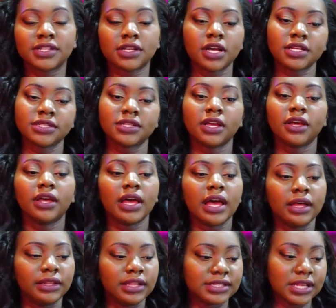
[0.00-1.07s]
Because
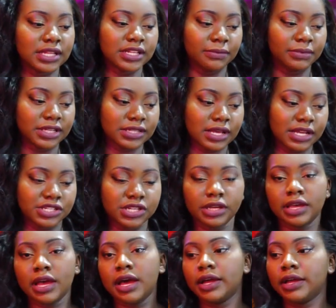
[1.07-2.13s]
they set up the Side
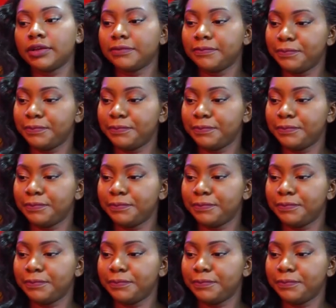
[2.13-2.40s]
Chick gang.